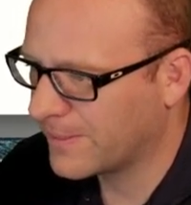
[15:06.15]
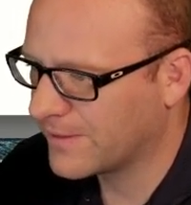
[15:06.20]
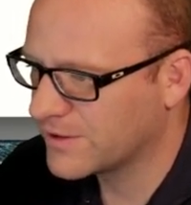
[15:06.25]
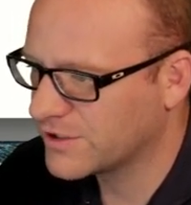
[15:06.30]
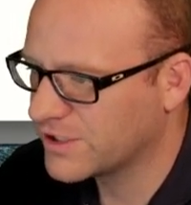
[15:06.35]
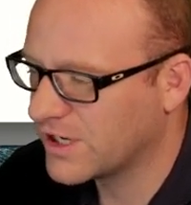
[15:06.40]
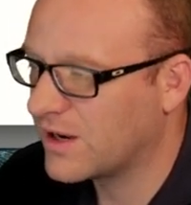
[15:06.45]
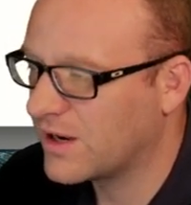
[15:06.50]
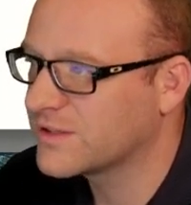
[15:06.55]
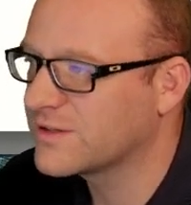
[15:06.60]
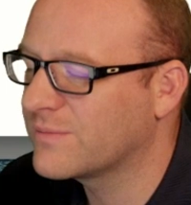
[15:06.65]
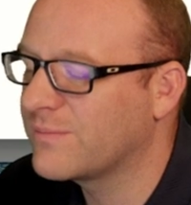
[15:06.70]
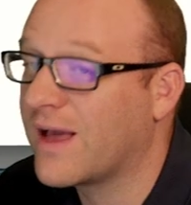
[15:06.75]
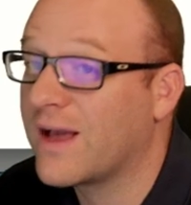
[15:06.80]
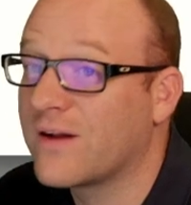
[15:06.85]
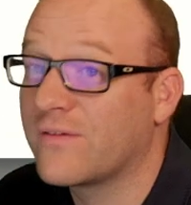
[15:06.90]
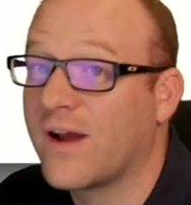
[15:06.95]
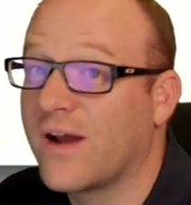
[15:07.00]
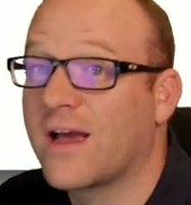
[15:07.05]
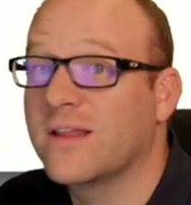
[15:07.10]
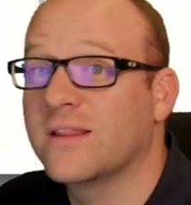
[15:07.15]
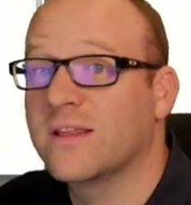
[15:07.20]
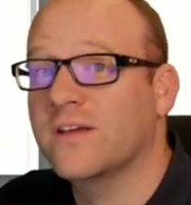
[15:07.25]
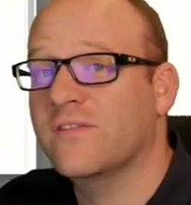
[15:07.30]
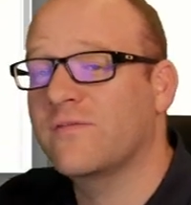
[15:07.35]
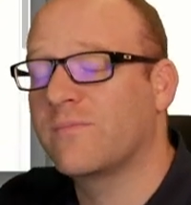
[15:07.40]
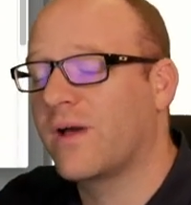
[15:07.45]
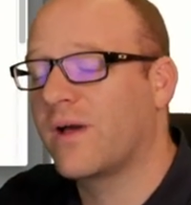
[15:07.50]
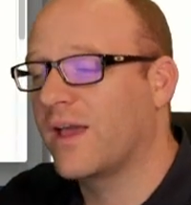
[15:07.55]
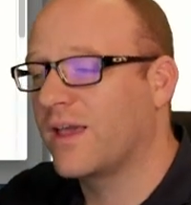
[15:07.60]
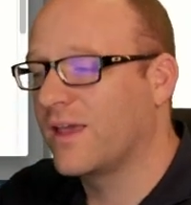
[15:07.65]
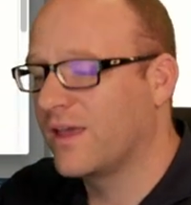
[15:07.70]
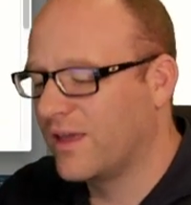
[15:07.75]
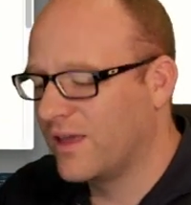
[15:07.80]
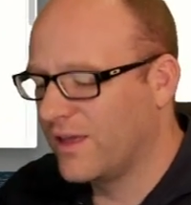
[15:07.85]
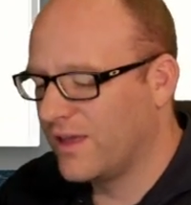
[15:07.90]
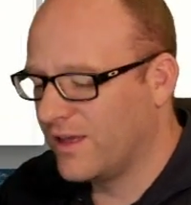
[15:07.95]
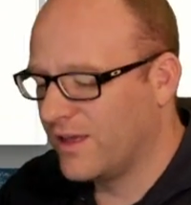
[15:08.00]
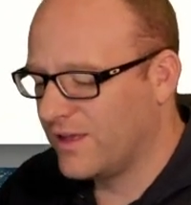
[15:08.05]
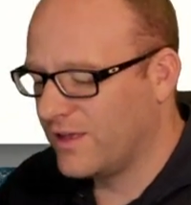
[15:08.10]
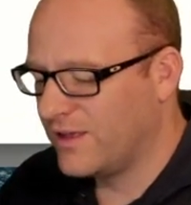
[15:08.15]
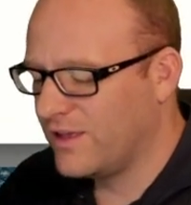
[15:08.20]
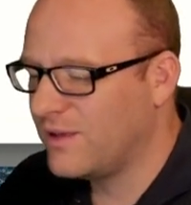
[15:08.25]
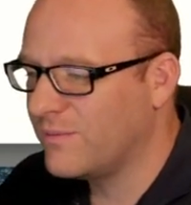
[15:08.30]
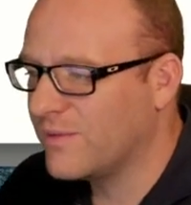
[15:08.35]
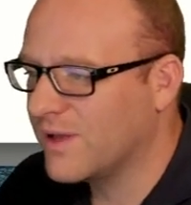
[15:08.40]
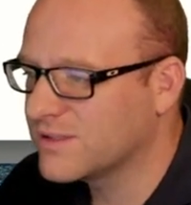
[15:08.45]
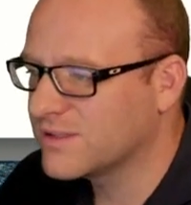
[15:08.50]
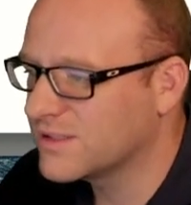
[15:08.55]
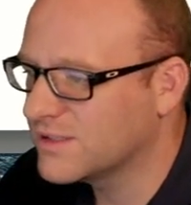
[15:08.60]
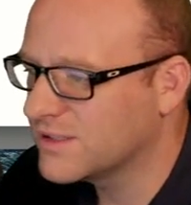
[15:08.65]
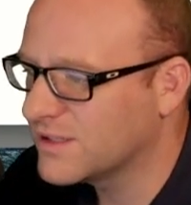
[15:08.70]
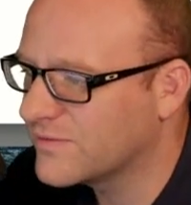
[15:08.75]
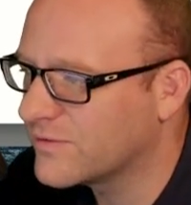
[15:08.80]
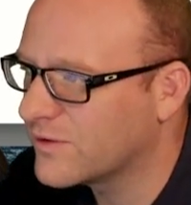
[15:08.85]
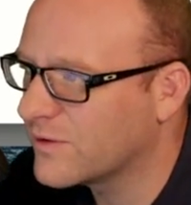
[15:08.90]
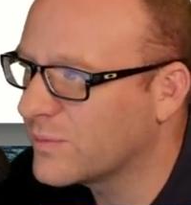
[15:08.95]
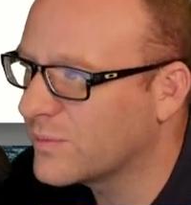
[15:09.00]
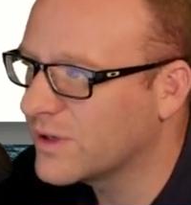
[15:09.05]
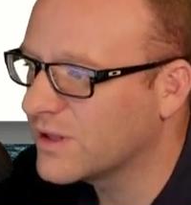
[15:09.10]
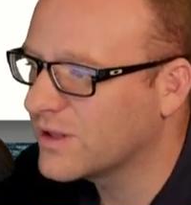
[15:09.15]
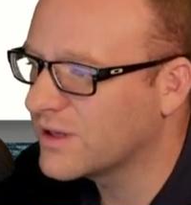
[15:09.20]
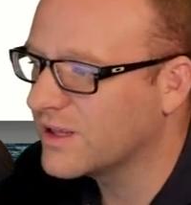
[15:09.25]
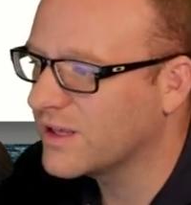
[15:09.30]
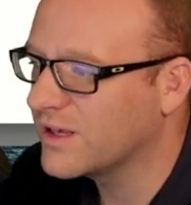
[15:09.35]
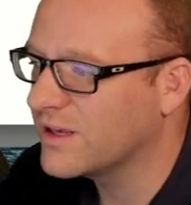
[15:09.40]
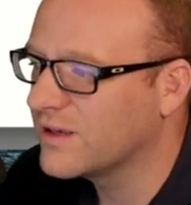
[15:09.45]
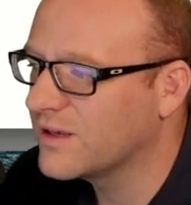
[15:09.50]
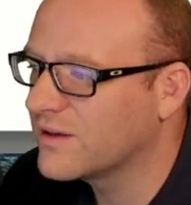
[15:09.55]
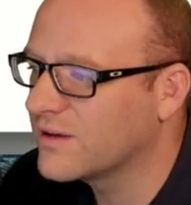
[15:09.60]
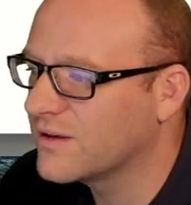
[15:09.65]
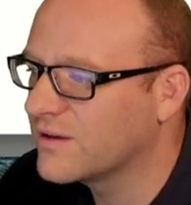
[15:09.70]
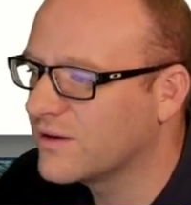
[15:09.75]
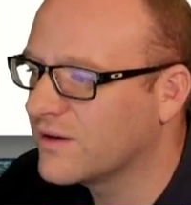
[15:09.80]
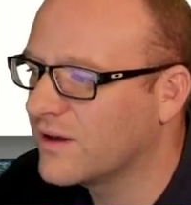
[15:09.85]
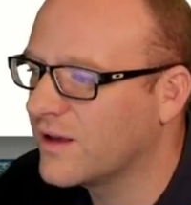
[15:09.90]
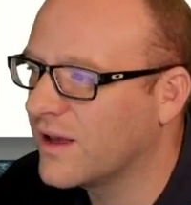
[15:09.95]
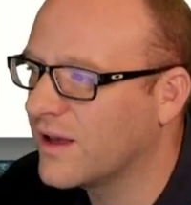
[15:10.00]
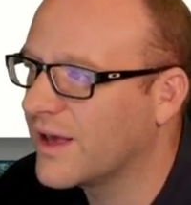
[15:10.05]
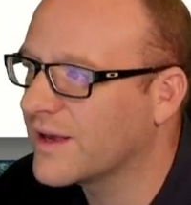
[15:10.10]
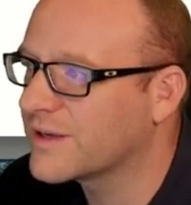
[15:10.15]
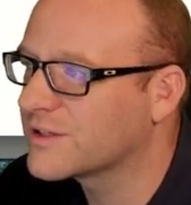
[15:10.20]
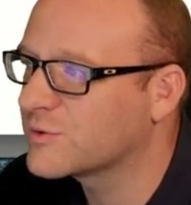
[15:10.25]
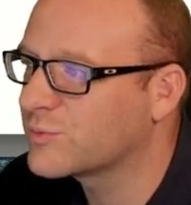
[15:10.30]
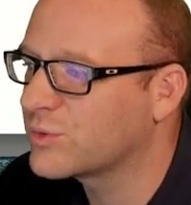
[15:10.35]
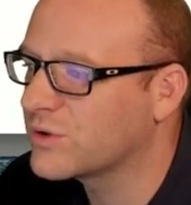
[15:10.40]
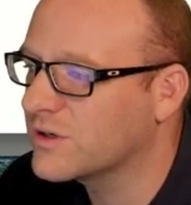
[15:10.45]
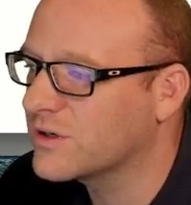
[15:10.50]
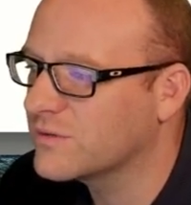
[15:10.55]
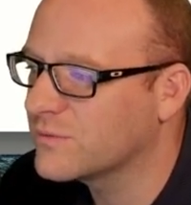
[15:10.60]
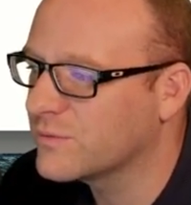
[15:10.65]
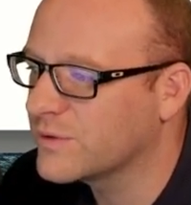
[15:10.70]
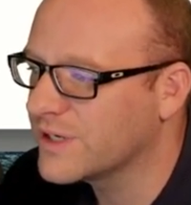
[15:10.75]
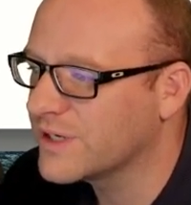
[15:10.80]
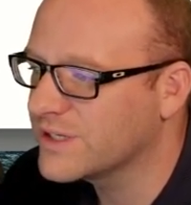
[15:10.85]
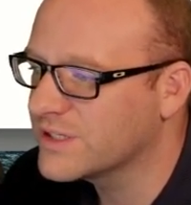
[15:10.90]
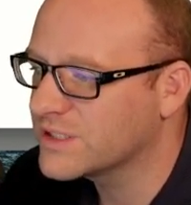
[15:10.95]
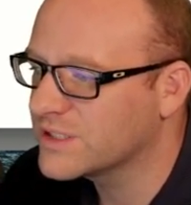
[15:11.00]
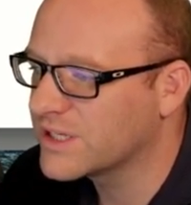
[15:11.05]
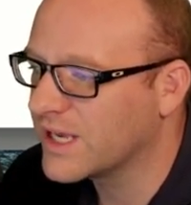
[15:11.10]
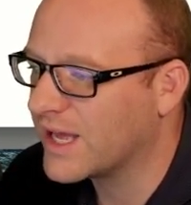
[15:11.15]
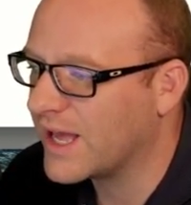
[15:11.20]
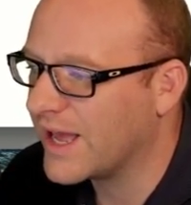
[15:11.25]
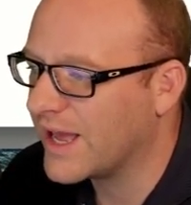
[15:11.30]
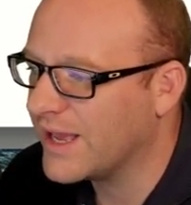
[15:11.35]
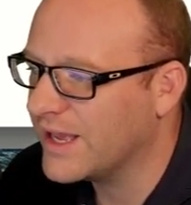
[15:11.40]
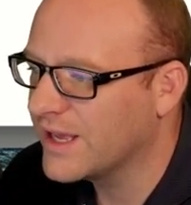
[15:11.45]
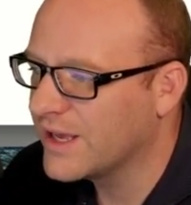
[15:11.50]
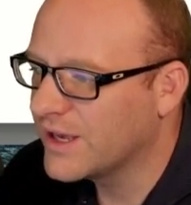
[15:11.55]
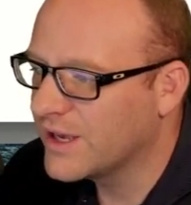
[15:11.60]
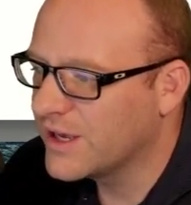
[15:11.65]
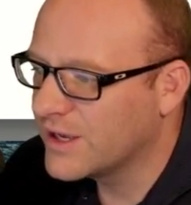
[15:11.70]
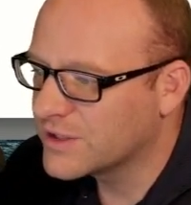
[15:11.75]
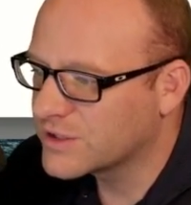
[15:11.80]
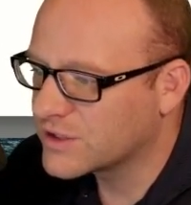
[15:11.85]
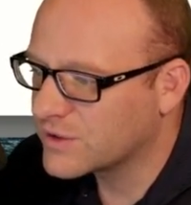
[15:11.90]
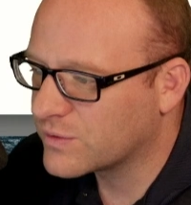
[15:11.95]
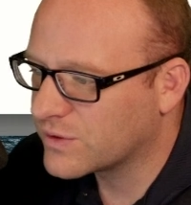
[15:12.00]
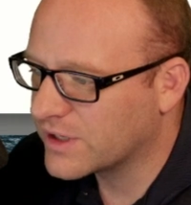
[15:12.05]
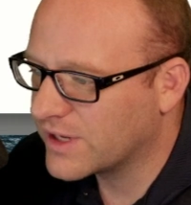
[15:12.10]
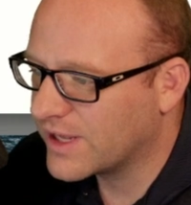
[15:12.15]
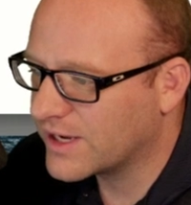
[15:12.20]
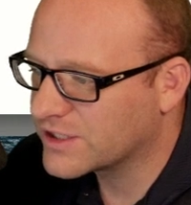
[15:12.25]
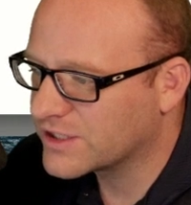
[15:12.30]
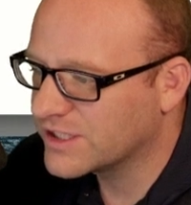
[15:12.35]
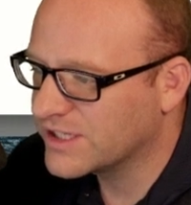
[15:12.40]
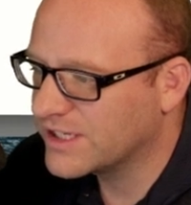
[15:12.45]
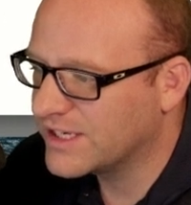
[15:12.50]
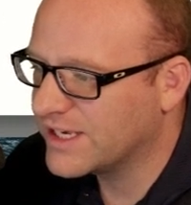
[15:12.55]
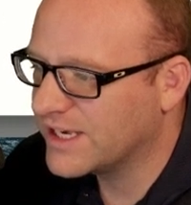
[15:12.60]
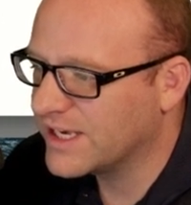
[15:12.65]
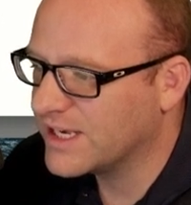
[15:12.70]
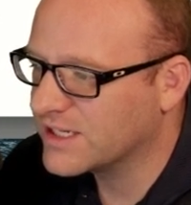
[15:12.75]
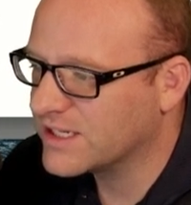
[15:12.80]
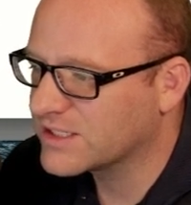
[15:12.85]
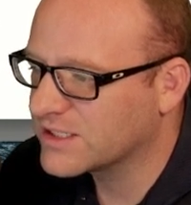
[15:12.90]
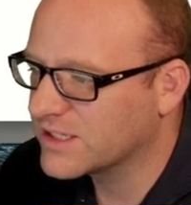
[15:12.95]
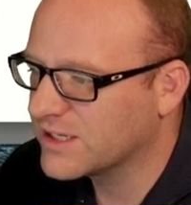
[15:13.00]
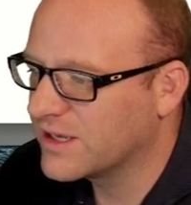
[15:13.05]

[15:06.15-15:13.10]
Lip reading: Shout out to Matt Ratliff, my email deliverability expert, whiz guy. So we're going to actually get,